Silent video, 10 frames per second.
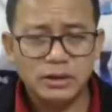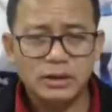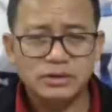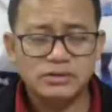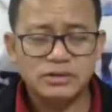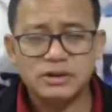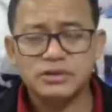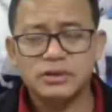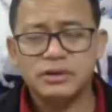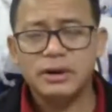
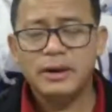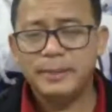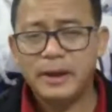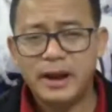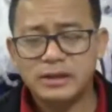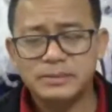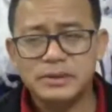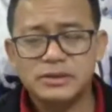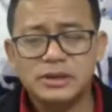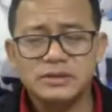structure that has been
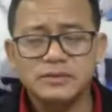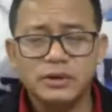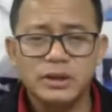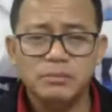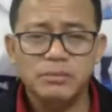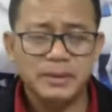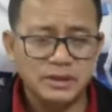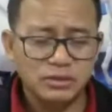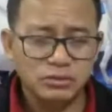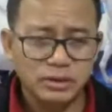successfully
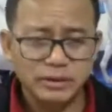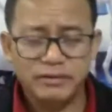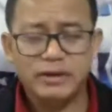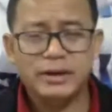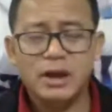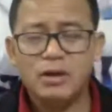implemented to the different